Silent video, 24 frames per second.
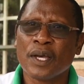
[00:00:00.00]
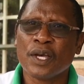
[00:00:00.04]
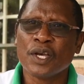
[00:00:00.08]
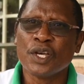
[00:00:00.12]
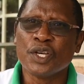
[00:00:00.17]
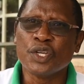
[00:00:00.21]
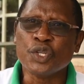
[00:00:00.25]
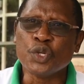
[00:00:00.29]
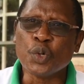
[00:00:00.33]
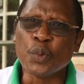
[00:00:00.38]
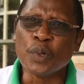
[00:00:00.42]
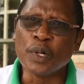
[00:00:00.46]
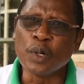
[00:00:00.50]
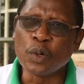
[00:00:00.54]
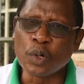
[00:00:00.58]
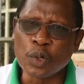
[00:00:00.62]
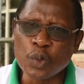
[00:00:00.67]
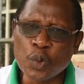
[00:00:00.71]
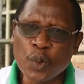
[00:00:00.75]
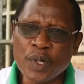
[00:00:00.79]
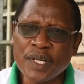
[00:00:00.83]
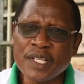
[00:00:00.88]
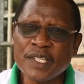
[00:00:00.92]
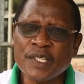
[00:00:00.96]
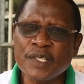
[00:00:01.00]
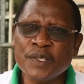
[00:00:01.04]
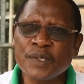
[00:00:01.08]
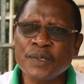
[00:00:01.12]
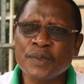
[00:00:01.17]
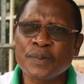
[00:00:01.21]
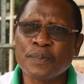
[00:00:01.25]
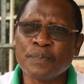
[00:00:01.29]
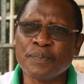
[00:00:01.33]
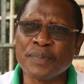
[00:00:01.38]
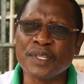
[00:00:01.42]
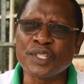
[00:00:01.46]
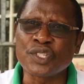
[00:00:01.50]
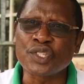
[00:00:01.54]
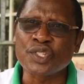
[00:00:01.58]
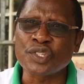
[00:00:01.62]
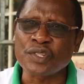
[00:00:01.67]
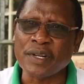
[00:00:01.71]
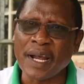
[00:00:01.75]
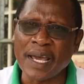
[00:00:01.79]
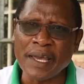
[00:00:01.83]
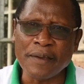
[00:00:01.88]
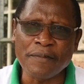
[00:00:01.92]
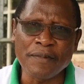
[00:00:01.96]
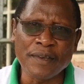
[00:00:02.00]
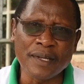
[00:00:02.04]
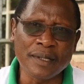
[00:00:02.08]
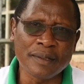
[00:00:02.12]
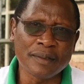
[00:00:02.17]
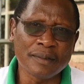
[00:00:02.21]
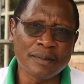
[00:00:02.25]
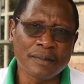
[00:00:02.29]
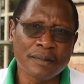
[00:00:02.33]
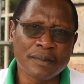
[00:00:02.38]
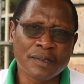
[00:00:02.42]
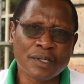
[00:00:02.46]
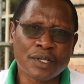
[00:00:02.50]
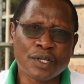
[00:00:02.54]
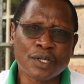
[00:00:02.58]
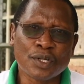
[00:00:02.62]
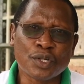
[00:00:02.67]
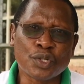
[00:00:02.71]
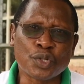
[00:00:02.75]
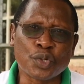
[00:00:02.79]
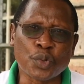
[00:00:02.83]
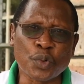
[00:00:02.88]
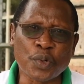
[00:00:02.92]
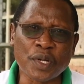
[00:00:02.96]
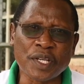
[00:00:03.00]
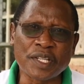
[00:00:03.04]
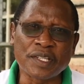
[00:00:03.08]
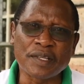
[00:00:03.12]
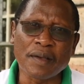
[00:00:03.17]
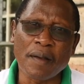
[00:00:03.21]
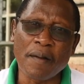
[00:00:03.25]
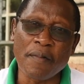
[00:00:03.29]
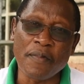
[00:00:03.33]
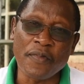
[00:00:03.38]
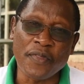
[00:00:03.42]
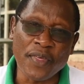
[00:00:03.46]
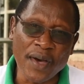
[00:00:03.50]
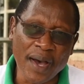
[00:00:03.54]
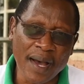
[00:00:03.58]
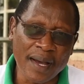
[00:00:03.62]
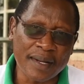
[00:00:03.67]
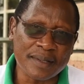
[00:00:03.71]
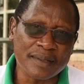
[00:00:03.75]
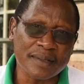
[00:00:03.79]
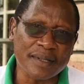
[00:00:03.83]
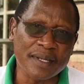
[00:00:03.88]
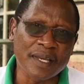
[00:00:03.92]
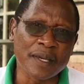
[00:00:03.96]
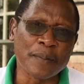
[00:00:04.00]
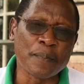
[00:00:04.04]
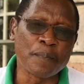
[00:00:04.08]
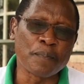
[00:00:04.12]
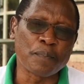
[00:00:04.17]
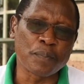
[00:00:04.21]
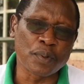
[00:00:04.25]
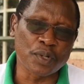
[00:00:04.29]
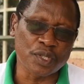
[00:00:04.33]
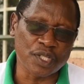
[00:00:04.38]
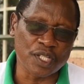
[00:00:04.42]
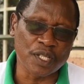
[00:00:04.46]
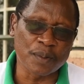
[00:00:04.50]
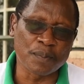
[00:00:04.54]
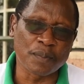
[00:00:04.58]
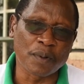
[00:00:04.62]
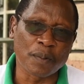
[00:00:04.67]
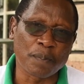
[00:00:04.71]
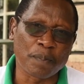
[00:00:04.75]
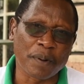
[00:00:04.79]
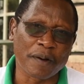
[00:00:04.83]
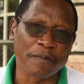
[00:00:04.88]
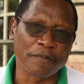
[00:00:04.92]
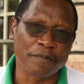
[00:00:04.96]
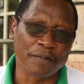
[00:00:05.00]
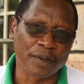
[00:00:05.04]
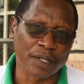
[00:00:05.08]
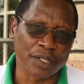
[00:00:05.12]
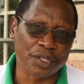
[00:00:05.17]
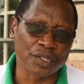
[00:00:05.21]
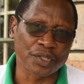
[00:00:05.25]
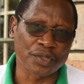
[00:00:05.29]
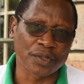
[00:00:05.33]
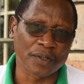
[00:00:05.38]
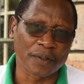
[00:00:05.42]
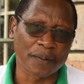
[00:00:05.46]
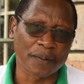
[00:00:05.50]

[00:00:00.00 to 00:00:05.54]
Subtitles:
You will always be striving to reach that impossible perfection.